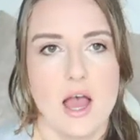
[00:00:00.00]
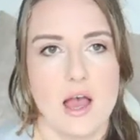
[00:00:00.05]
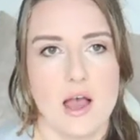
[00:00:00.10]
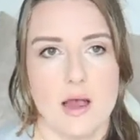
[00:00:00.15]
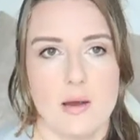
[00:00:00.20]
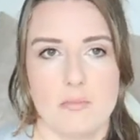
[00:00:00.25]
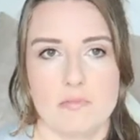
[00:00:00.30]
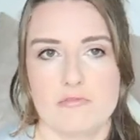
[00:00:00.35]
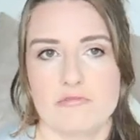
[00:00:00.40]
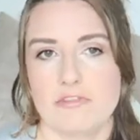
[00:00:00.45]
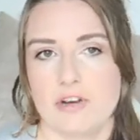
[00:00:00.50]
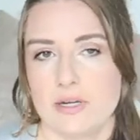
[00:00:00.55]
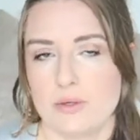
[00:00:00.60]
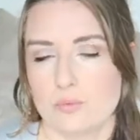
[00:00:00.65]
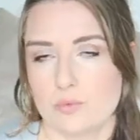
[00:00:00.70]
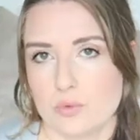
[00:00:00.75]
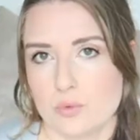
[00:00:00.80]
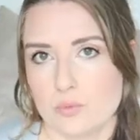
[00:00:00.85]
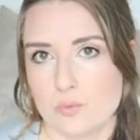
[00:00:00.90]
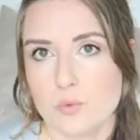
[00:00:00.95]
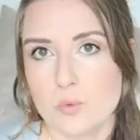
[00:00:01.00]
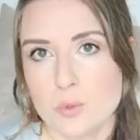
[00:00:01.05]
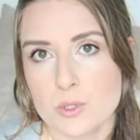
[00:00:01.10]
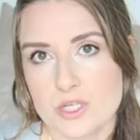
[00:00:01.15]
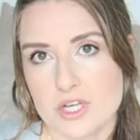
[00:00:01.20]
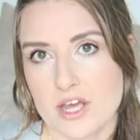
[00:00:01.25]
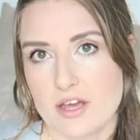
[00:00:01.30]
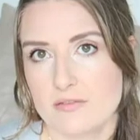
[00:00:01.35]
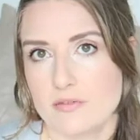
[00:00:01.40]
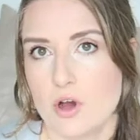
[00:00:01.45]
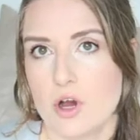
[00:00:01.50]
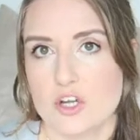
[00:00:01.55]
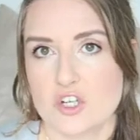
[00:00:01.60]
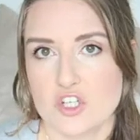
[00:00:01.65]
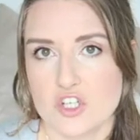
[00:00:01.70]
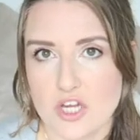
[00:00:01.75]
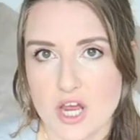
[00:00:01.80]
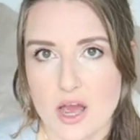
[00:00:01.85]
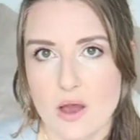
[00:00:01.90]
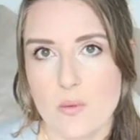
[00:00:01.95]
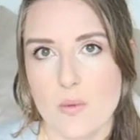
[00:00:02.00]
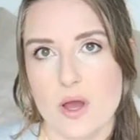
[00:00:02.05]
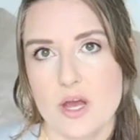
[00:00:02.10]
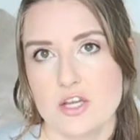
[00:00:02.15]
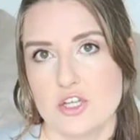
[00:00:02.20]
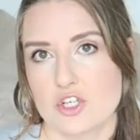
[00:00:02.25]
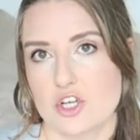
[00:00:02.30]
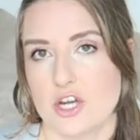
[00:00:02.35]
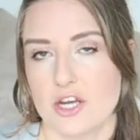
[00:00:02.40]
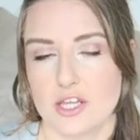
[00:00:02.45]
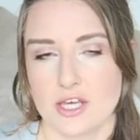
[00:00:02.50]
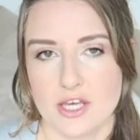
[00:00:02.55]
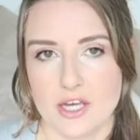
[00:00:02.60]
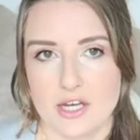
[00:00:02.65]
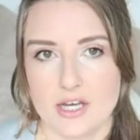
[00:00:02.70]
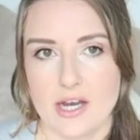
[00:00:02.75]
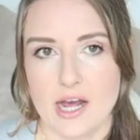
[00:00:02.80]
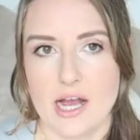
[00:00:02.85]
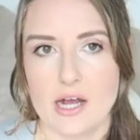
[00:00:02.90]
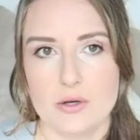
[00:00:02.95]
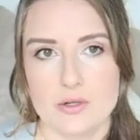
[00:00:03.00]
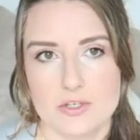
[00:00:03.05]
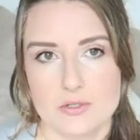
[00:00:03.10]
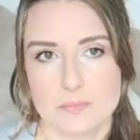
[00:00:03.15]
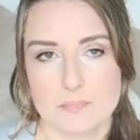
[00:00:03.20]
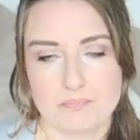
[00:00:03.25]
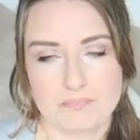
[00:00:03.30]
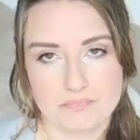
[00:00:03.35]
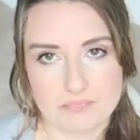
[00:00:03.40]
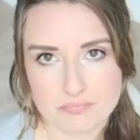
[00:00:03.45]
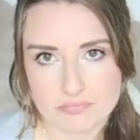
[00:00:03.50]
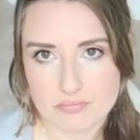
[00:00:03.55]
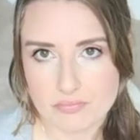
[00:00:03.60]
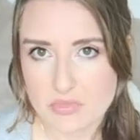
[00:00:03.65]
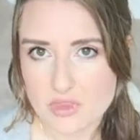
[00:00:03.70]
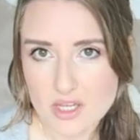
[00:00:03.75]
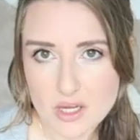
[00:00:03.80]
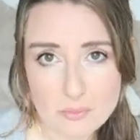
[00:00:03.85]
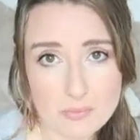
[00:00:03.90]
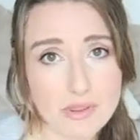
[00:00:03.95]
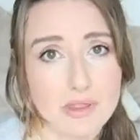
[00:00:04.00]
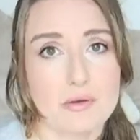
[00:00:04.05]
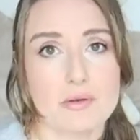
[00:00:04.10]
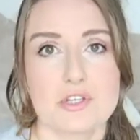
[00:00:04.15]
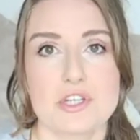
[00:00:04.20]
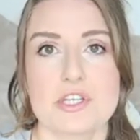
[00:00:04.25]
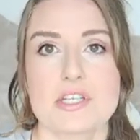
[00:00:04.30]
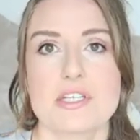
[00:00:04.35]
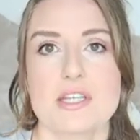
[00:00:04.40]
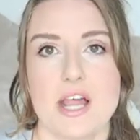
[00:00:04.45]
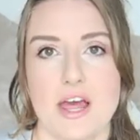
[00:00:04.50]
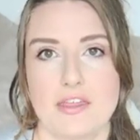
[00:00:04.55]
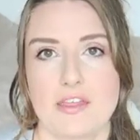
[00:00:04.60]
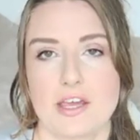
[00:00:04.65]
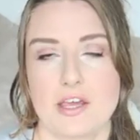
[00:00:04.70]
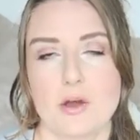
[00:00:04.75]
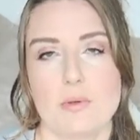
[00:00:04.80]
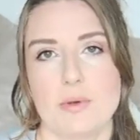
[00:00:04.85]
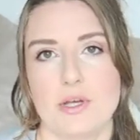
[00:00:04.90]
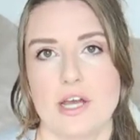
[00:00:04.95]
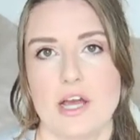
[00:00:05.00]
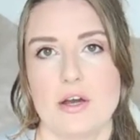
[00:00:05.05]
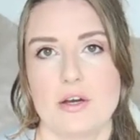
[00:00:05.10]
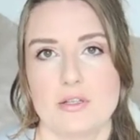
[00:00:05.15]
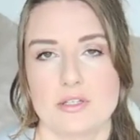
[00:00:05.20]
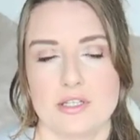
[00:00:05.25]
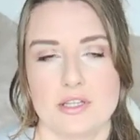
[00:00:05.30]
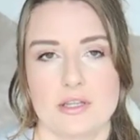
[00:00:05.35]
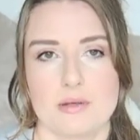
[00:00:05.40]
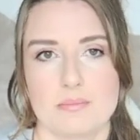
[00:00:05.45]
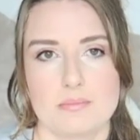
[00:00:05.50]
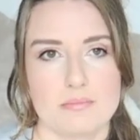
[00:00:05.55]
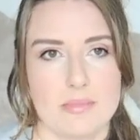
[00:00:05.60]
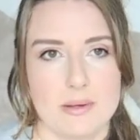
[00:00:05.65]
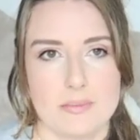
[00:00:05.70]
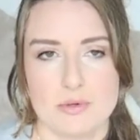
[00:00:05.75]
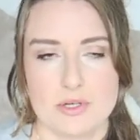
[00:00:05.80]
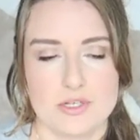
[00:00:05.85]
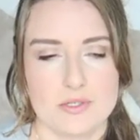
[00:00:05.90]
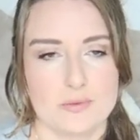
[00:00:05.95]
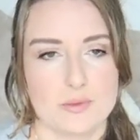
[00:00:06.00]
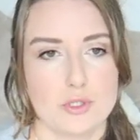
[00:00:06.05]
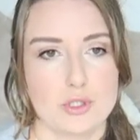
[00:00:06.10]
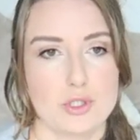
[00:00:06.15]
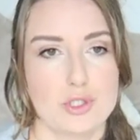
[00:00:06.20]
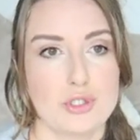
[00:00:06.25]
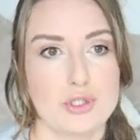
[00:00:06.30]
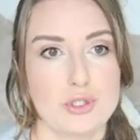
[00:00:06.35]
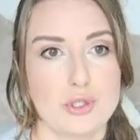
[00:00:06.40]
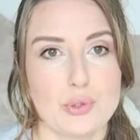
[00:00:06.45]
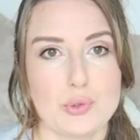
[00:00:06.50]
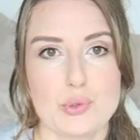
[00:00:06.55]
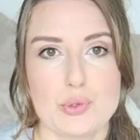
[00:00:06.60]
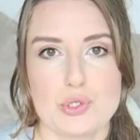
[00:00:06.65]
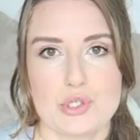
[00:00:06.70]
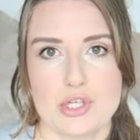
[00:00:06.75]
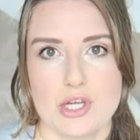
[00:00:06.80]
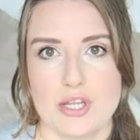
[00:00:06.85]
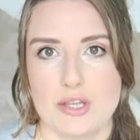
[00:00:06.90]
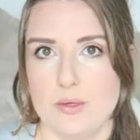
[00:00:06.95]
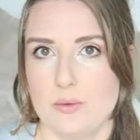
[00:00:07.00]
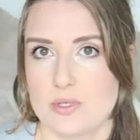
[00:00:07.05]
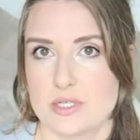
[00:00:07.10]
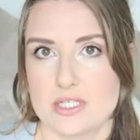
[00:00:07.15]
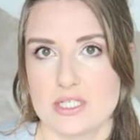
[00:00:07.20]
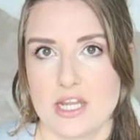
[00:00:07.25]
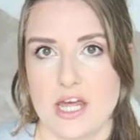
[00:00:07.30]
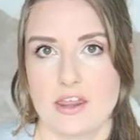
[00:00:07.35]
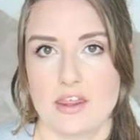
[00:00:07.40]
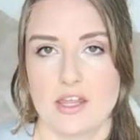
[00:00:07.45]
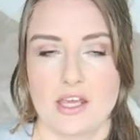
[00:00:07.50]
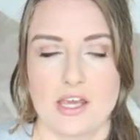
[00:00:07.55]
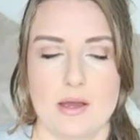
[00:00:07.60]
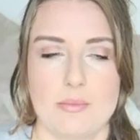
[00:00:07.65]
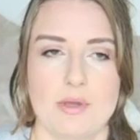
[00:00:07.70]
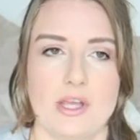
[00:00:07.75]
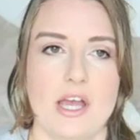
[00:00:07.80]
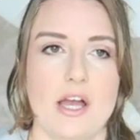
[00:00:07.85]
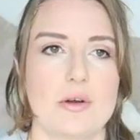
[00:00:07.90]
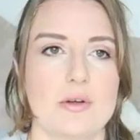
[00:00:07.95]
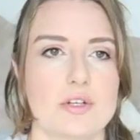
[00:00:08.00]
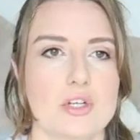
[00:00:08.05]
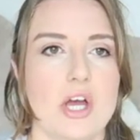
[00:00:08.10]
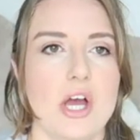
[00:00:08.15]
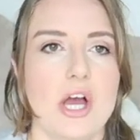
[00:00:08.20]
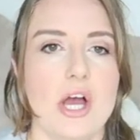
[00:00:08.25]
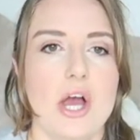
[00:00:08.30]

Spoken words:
run warm water, have a hot shower, and try to get it out. But there was just nothing coming out. My breasts were huge and there was nothing coming out.